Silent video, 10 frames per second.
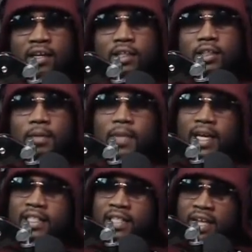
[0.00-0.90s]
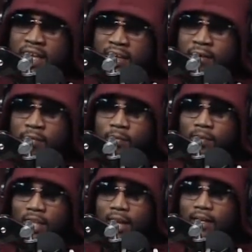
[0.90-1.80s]
So I'm like, damn,
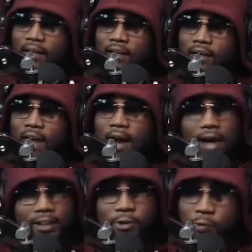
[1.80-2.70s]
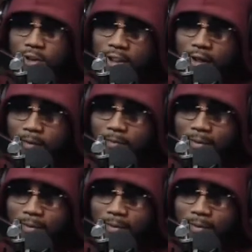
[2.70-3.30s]
like I gotta switch it up.